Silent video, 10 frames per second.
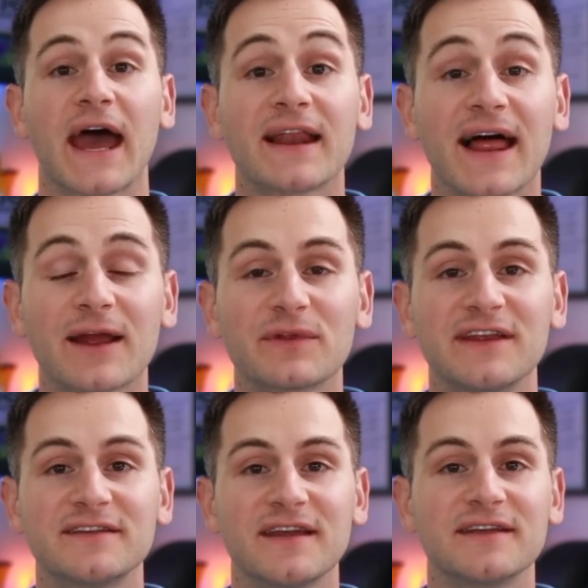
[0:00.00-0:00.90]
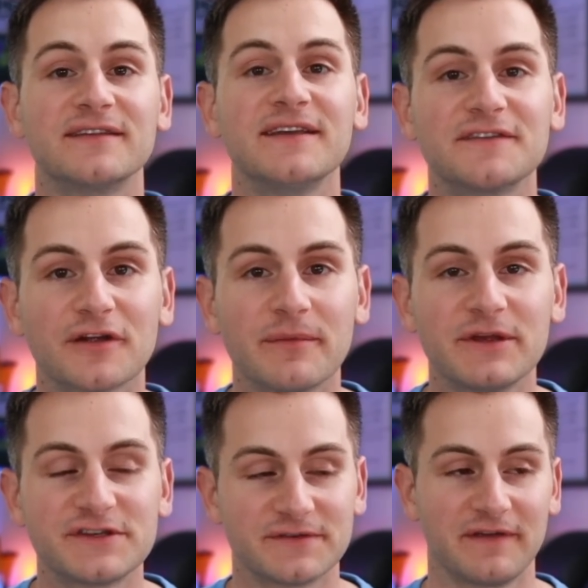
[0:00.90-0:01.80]
Cadillac released a teaser
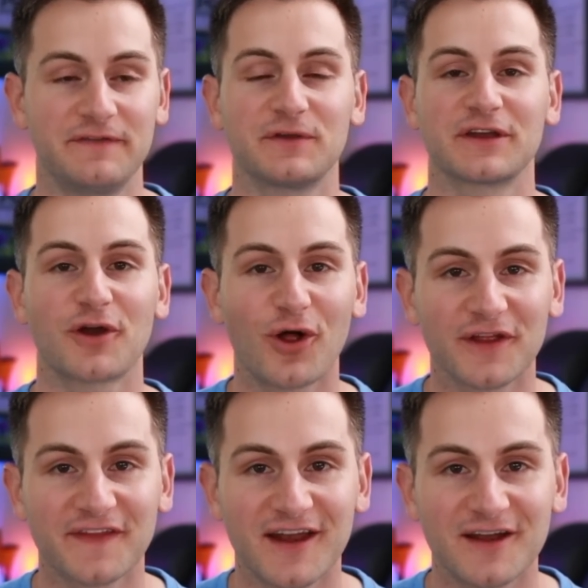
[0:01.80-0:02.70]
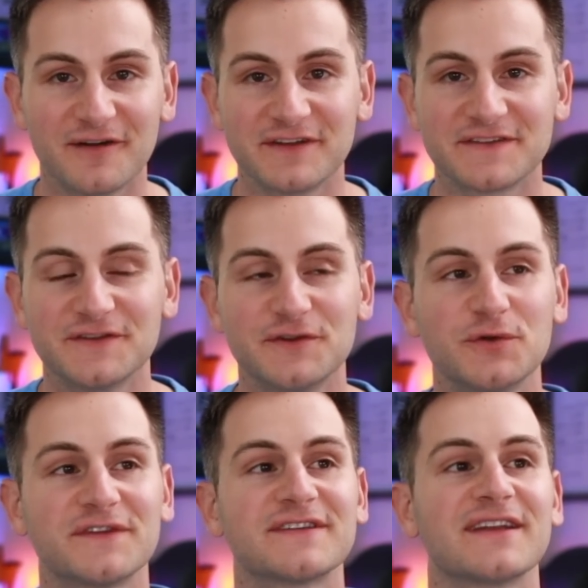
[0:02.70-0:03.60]
image, if you can call it that, of its
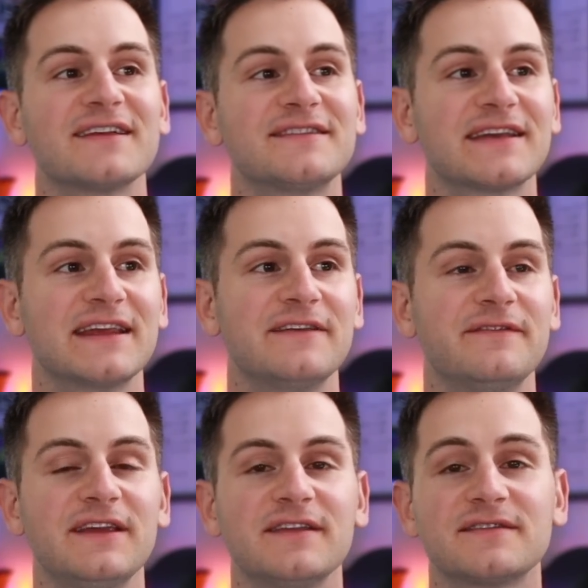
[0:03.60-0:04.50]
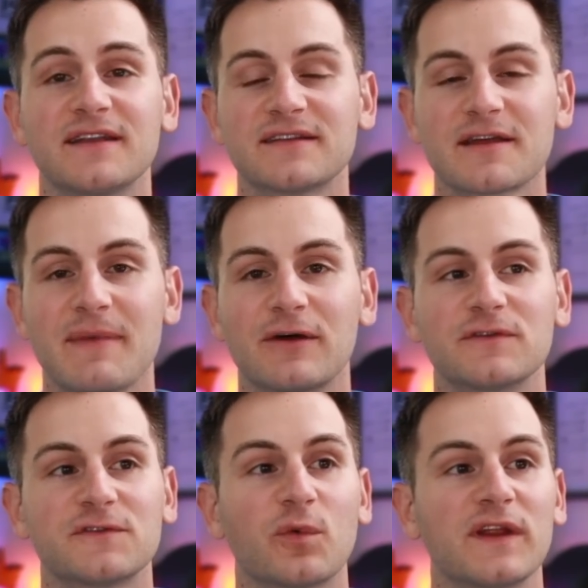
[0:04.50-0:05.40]
new Celestiq EV set to come out
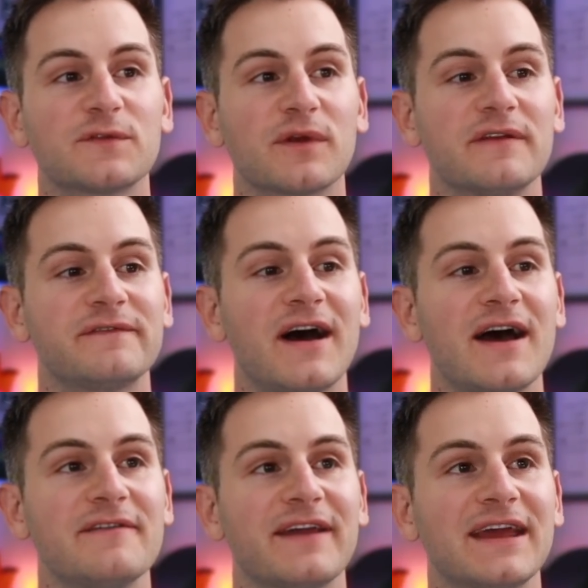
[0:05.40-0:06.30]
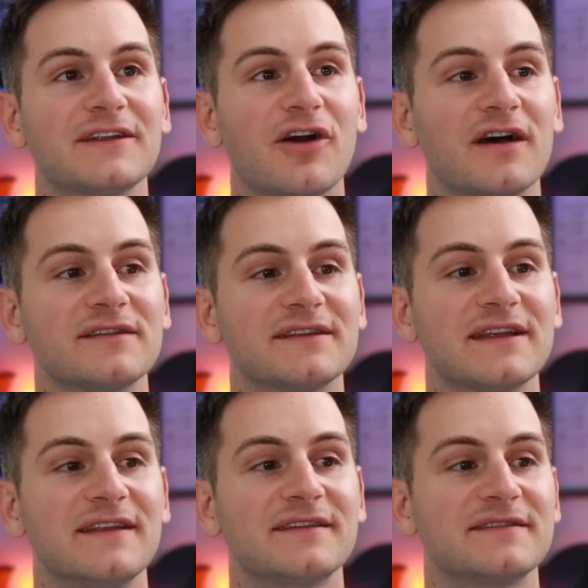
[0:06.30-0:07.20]
in 2025 and cost
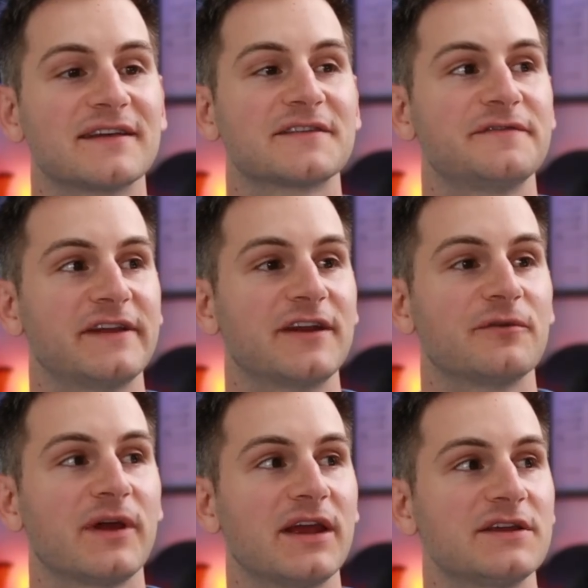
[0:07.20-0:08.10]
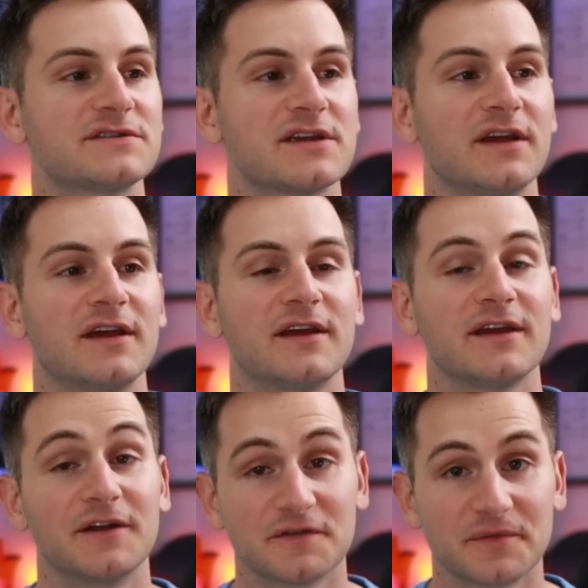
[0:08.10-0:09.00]
in the six-figure range.
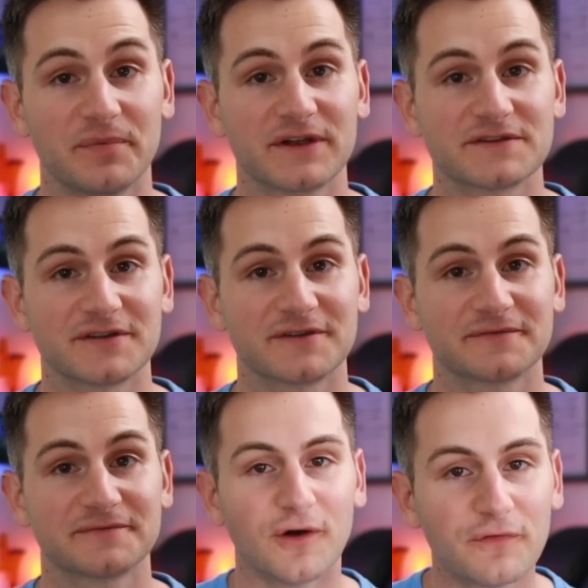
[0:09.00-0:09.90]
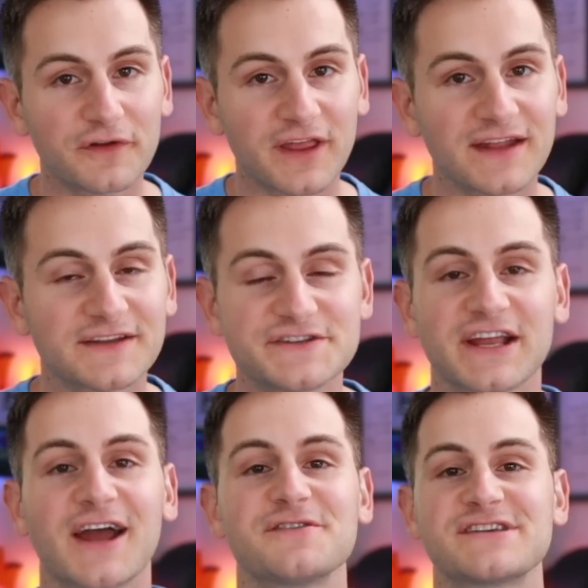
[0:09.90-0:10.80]
Here's the picture. Don't forget to
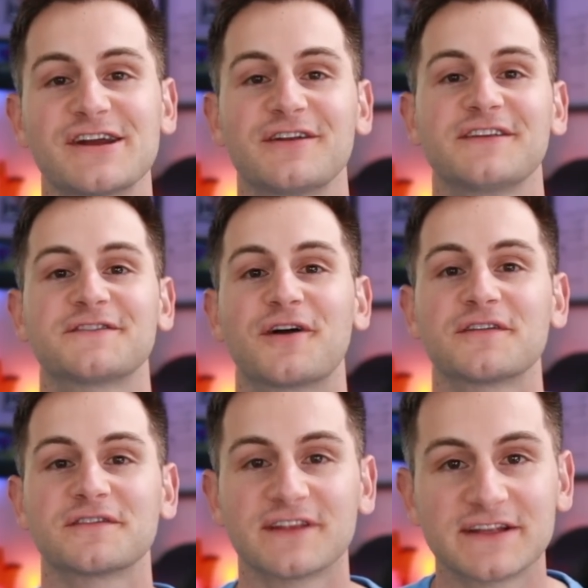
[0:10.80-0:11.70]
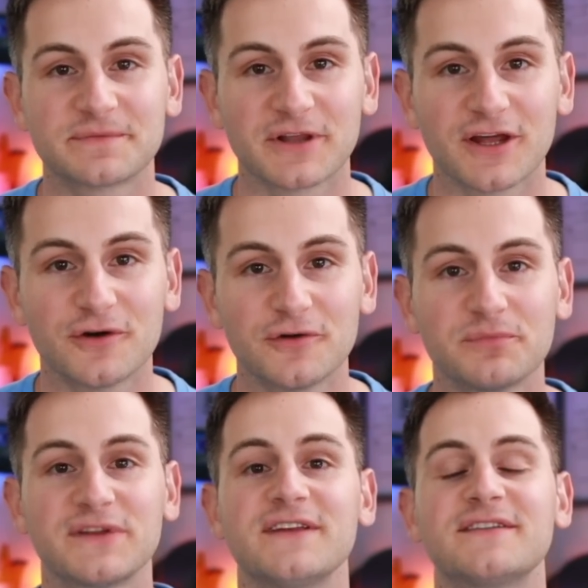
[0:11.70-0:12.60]
check out Charity Stars linked below.
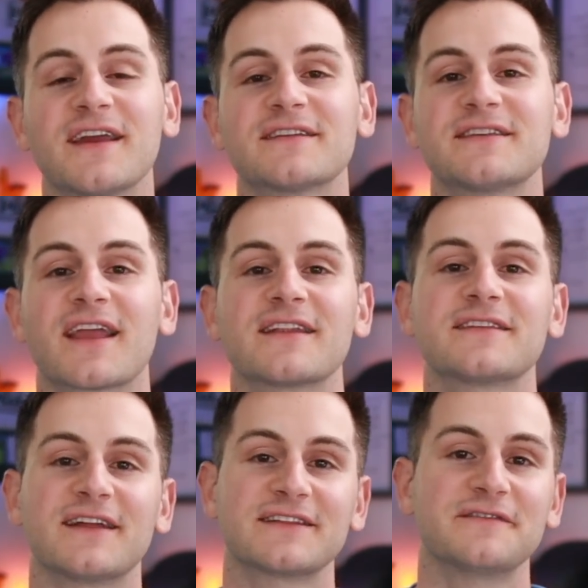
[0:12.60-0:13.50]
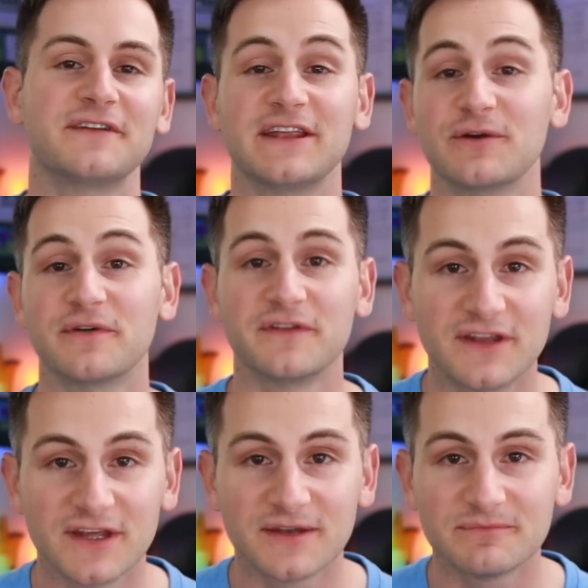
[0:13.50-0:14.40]
Please take a second to like the video if
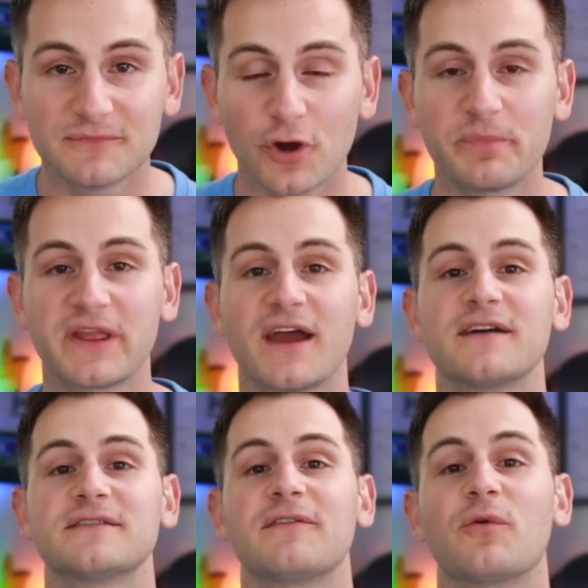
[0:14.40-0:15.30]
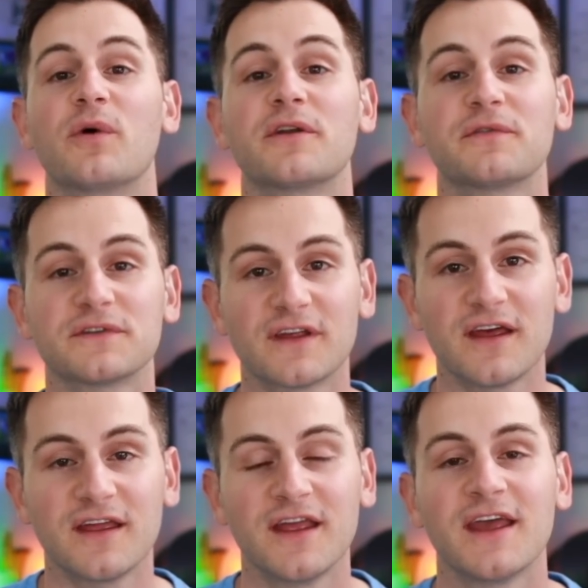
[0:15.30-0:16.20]
you did. Hope you guys have a wonderful
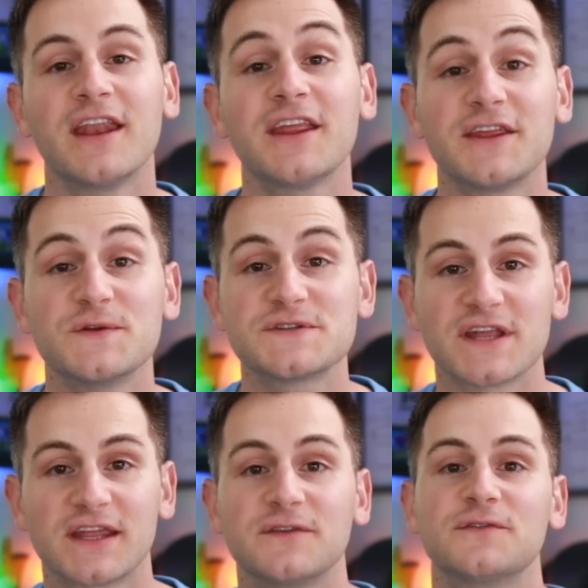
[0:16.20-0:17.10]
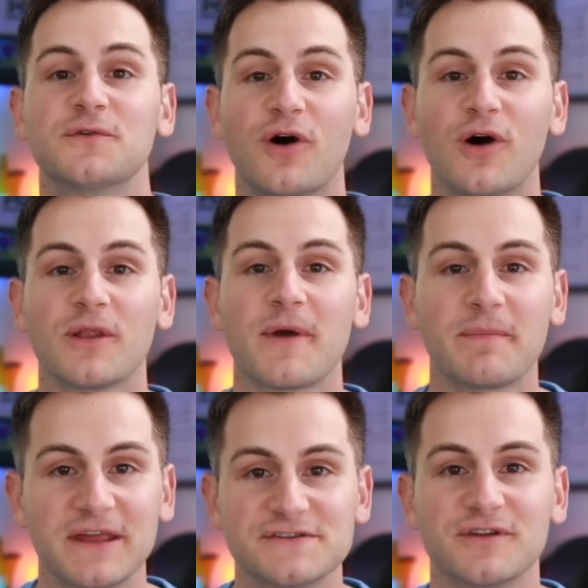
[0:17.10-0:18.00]
day, and a huge thank you to all of my
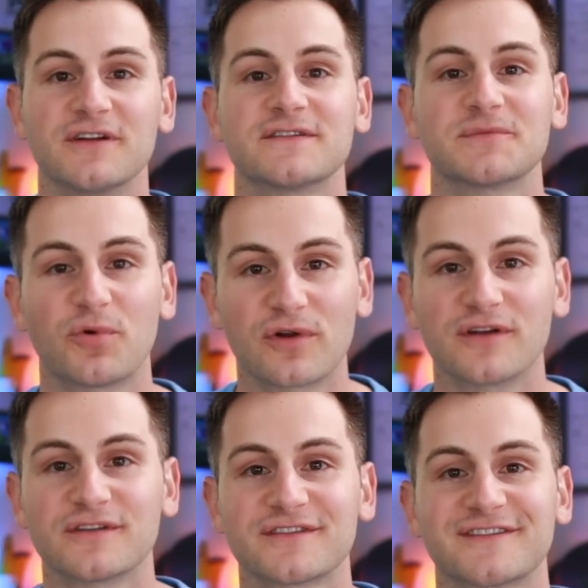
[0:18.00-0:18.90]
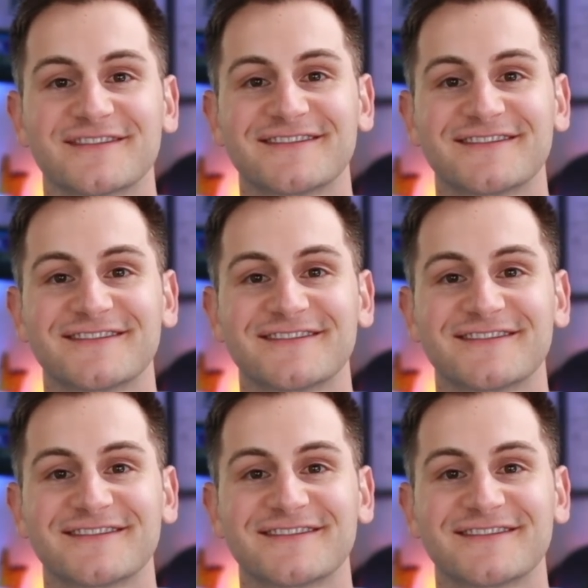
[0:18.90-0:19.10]
Patreon supporters.